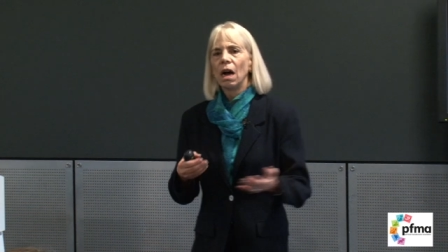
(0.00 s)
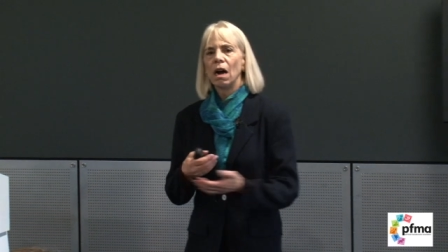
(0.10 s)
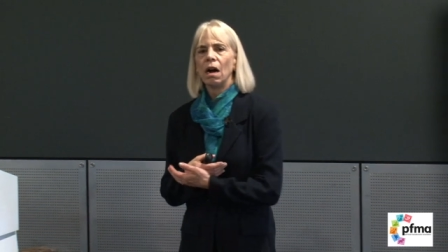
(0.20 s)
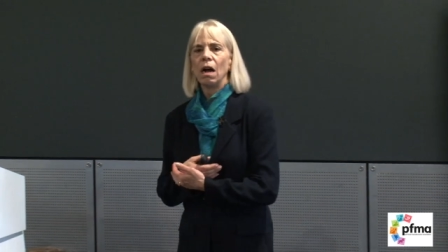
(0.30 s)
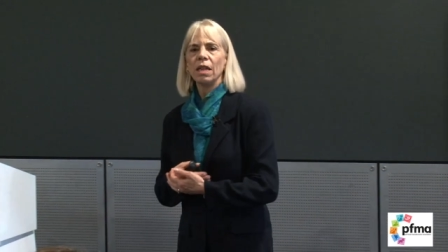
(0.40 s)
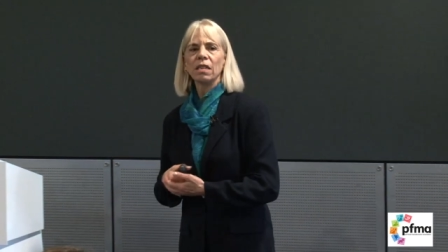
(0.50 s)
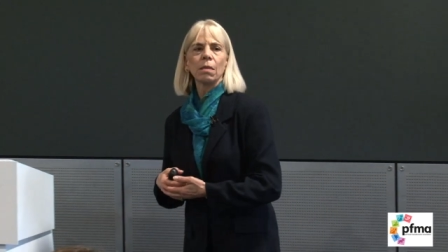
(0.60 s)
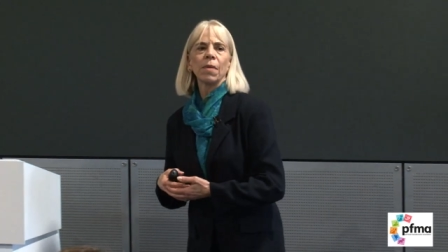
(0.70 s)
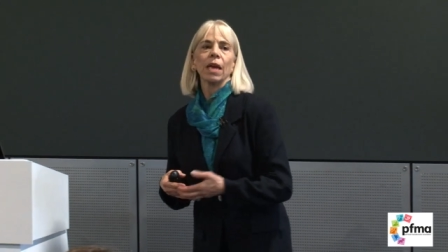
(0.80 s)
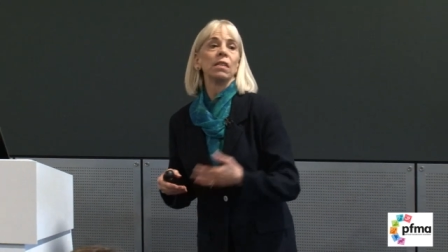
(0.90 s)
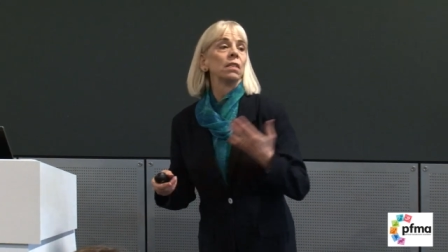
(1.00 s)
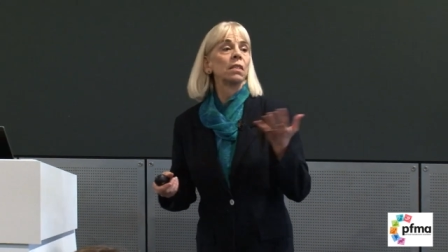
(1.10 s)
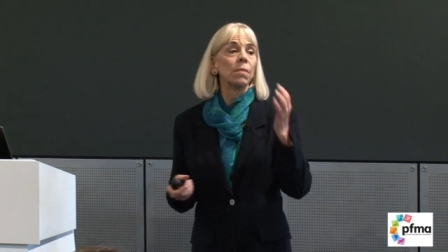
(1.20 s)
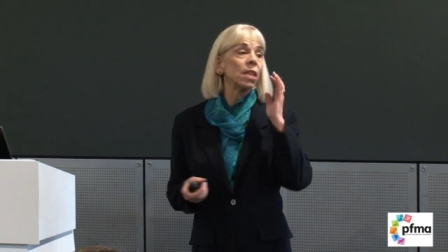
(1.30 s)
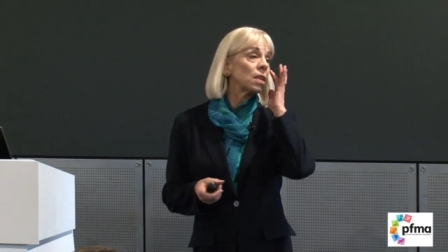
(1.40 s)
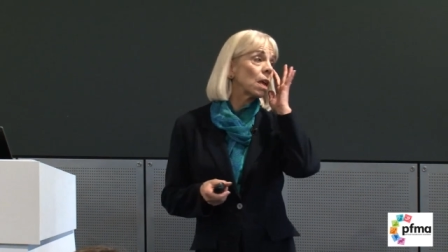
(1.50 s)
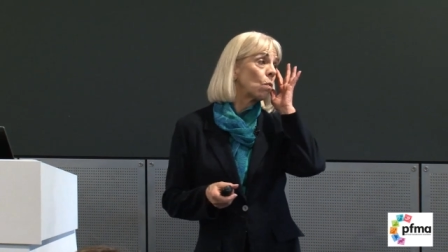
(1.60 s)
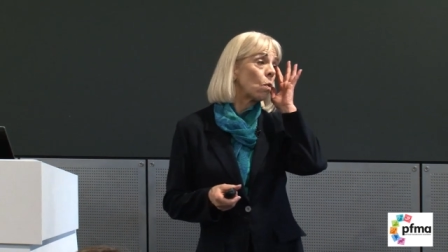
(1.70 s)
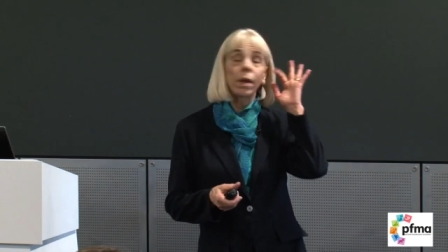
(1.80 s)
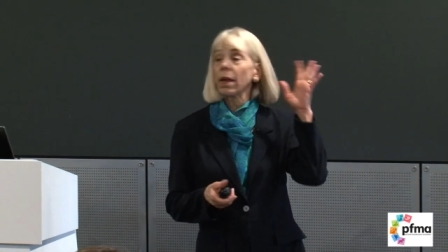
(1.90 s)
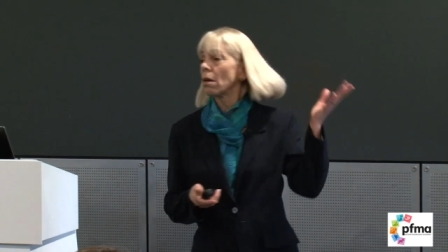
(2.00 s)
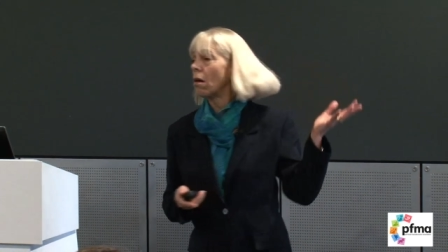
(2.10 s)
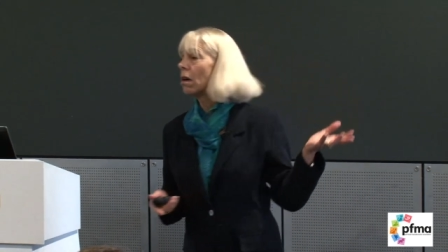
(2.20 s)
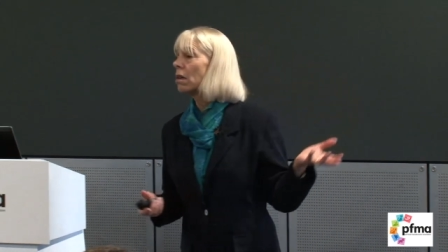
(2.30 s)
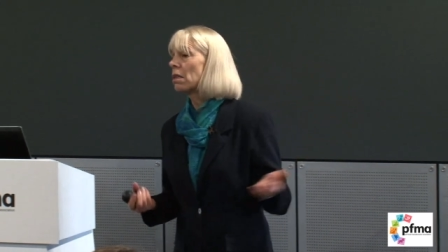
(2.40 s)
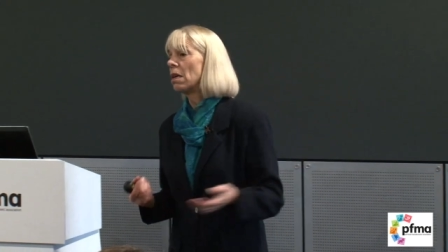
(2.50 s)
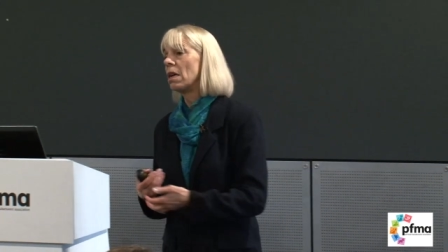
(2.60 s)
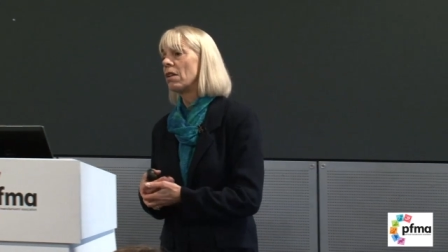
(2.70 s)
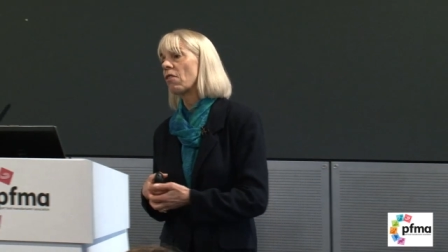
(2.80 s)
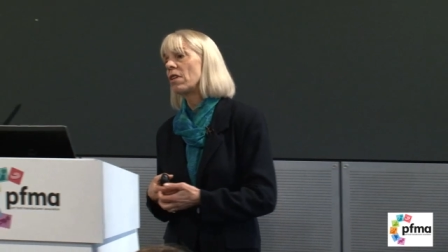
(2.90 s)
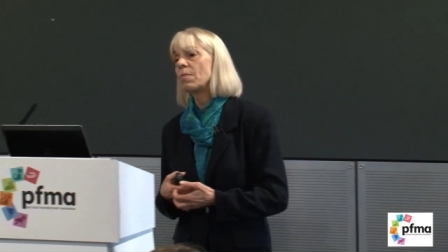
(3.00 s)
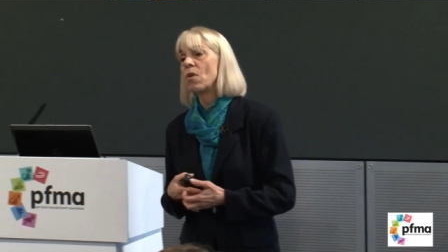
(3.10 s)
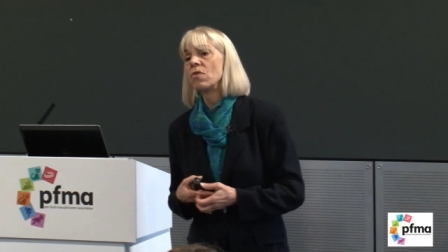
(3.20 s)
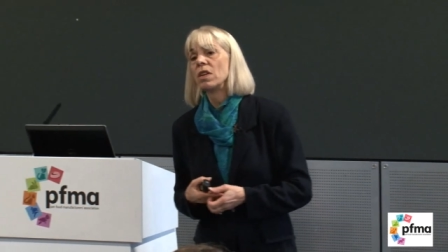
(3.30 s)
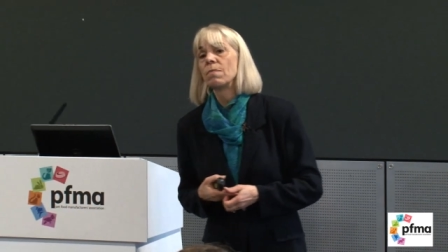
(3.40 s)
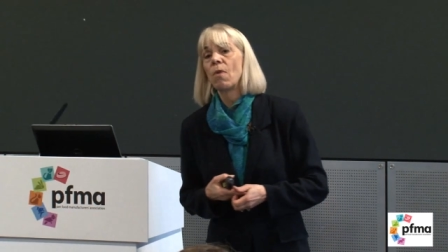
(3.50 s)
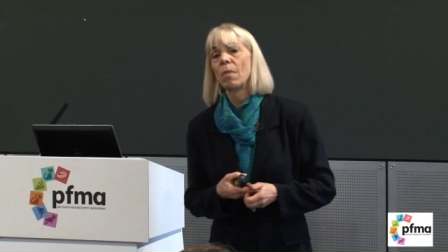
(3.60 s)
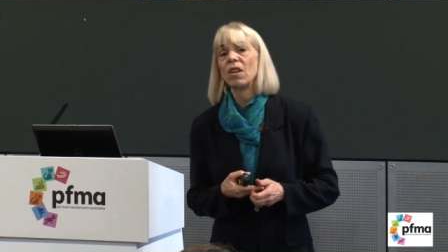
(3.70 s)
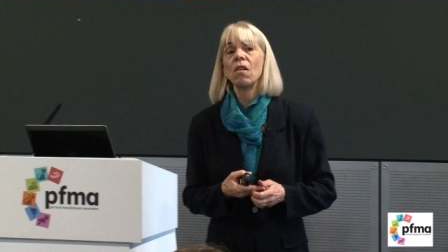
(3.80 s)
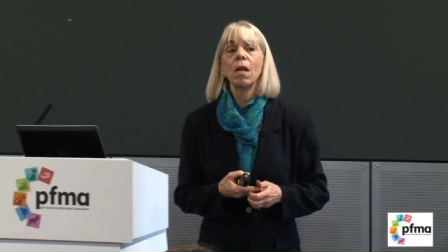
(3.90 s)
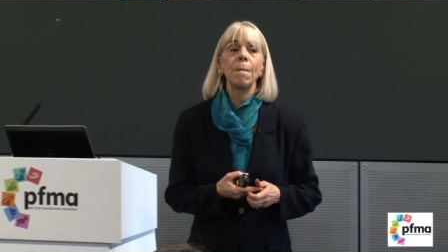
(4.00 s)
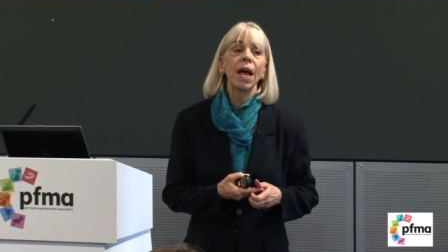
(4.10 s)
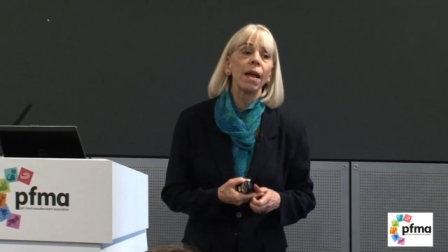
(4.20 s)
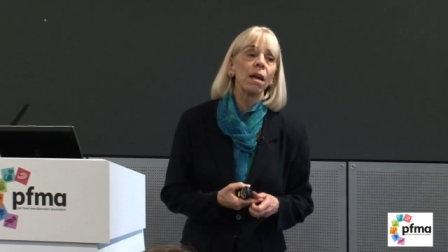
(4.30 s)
Uh, in some cases, some of the say working dogs, uh, increased protein is probably not a bad